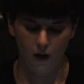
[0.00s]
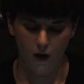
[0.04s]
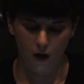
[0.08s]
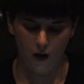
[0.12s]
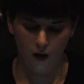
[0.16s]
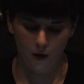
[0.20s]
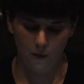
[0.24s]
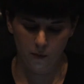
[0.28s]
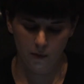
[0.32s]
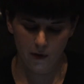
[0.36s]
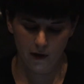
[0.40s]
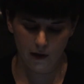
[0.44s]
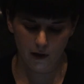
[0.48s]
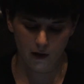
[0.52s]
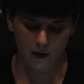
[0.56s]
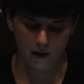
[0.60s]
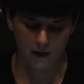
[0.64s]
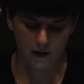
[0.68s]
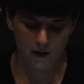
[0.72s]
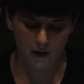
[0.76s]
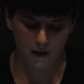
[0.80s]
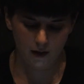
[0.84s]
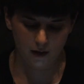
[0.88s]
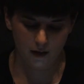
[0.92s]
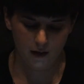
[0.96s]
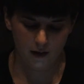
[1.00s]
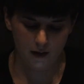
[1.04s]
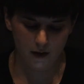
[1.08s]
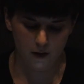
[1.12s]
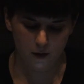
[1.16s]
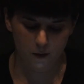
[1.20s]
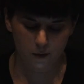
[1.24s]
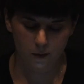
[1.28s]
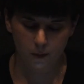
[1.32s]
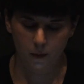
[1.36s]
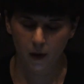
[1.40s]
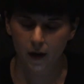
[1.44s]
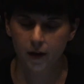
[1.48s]
And I think that
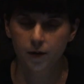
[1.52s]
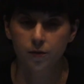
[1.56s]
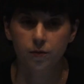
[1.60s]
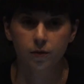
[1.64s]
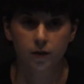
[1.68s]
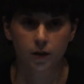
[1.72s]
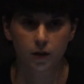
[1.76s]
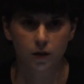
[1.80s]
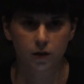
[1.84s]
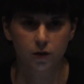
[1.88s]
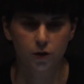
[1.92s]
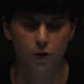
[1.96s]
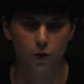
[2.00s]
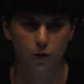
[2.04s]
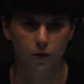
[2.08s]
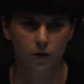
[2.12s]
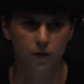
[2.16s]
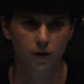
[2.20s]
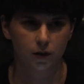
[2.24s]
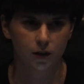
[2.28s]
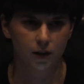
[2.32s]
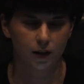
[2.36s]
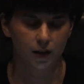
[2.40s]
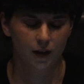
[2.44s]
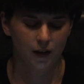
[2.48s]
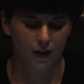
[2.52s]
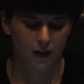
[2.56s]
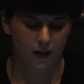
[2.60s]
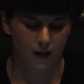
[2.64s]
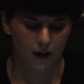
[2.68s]
in my field, certainly,